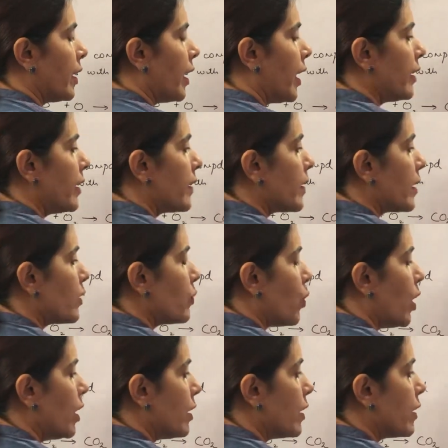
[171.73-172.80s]
And this is
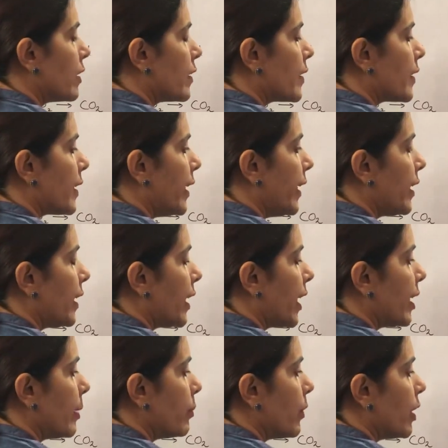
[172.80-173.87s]
what? Slake
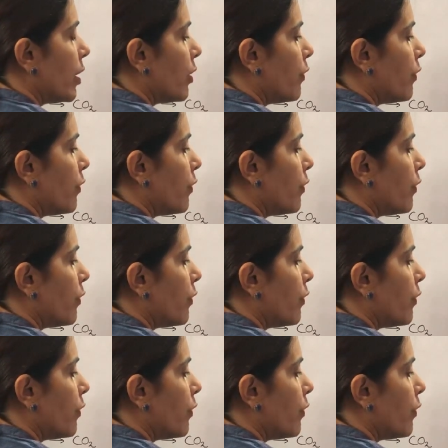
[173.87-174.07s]
lime.